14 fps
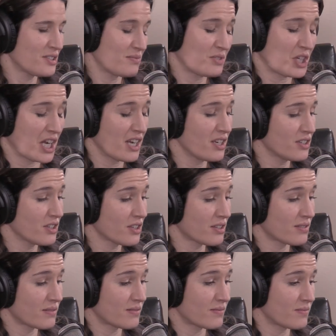just change
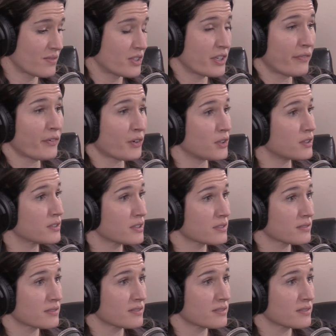is difficult.